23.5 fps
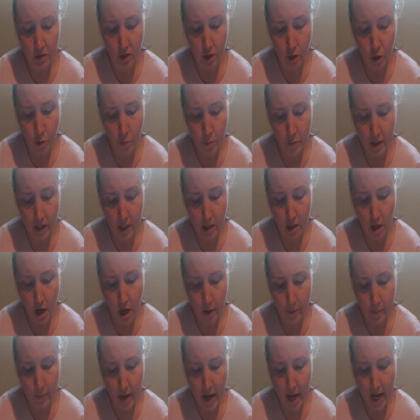enjoying the
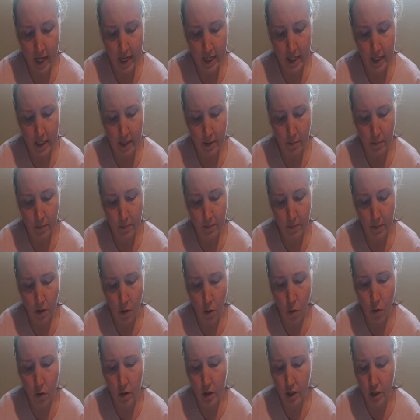chase. "Get
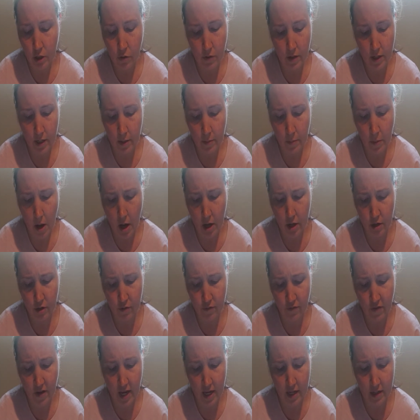out of town, Mouse,"
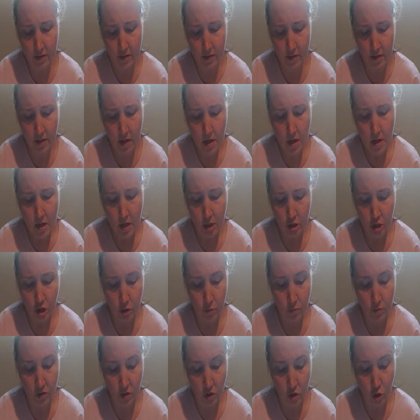she screeched.
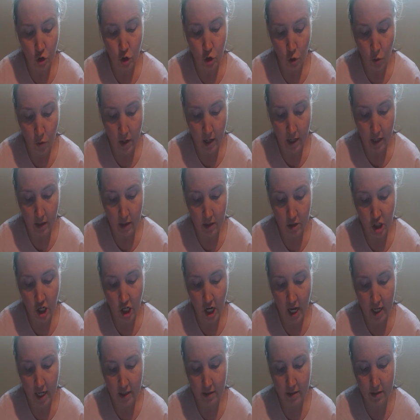"Felines
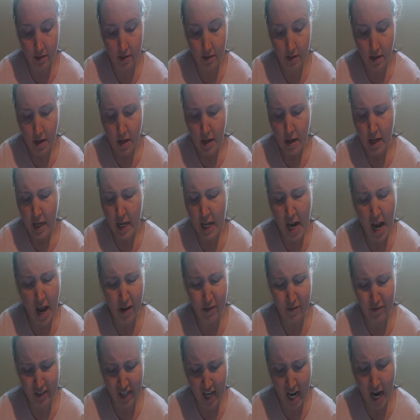first.
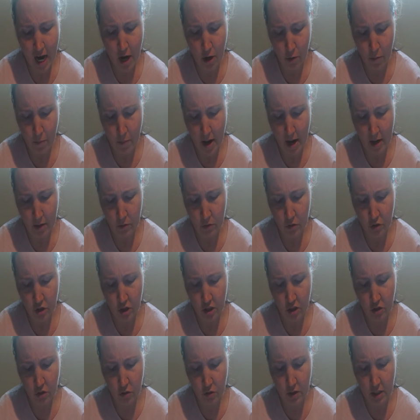
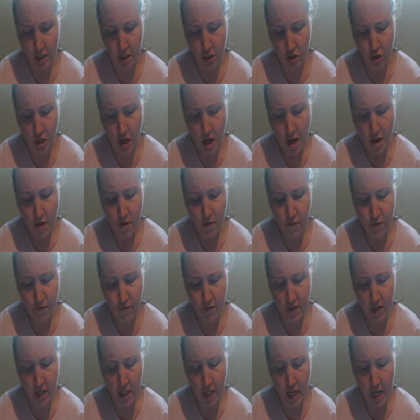FEAR.
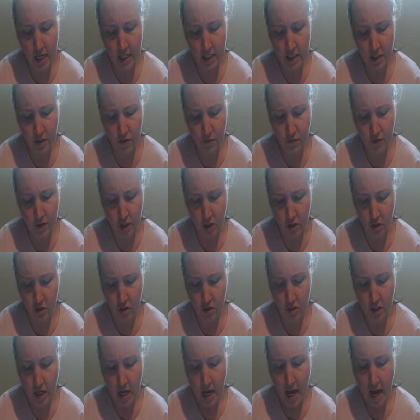Rules. Leave on
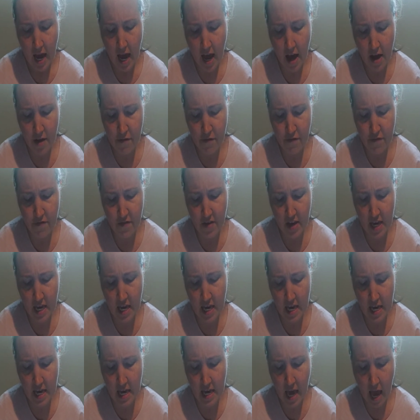your own before you're
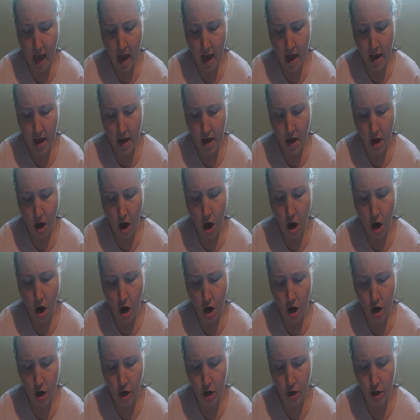dragged out by your tail."